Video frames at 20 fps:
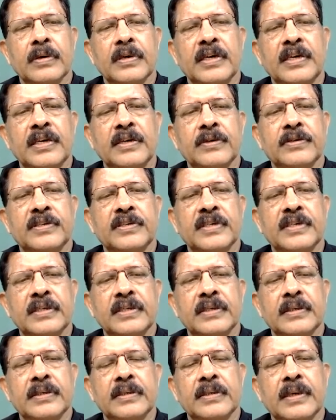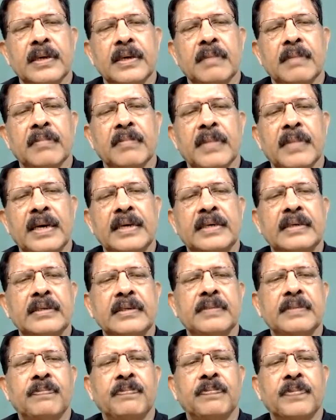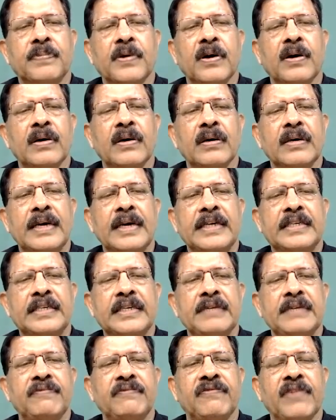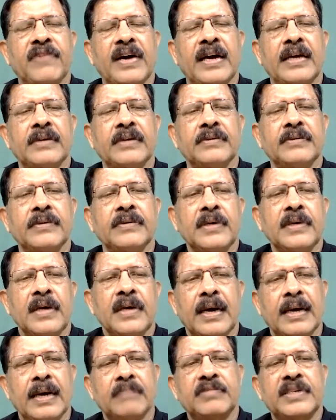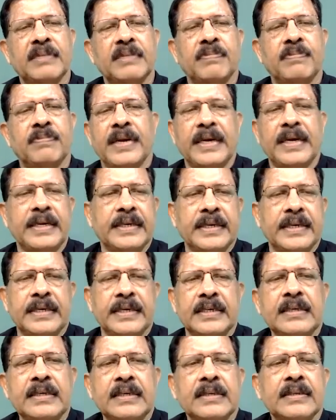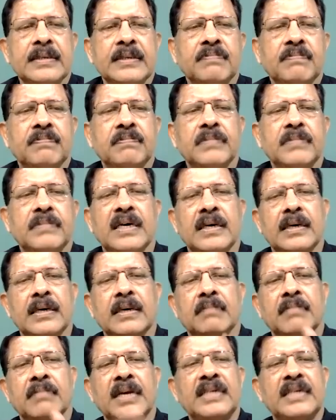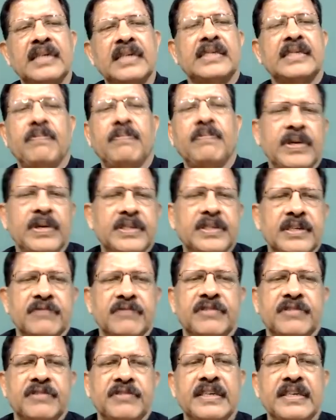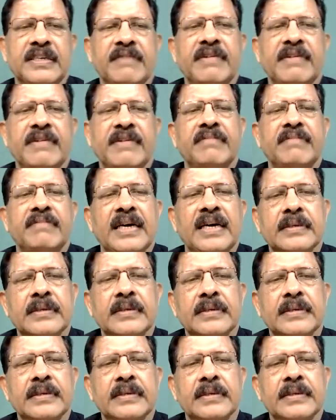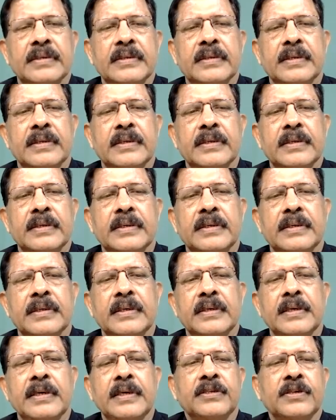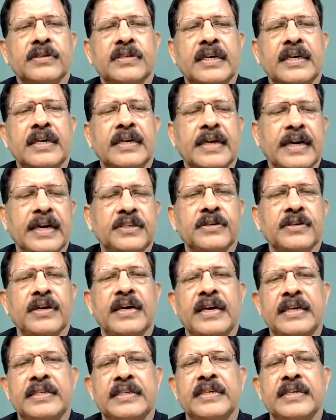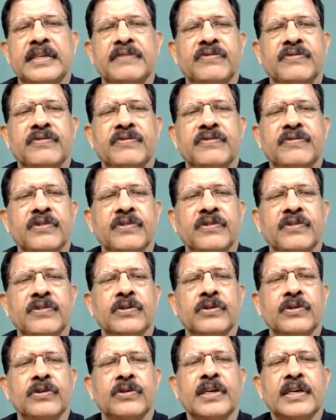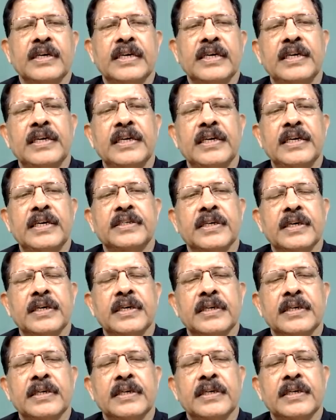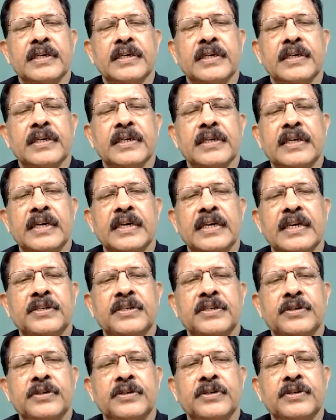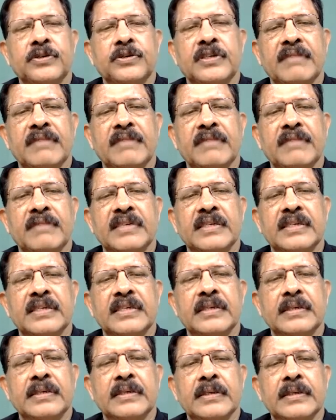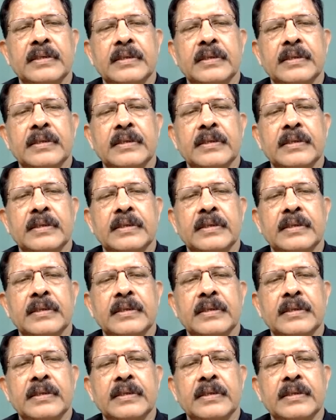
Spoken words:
into Z. 85, I am separating multiples of 7 from that. So Z raised to 84 is Z raised to 7,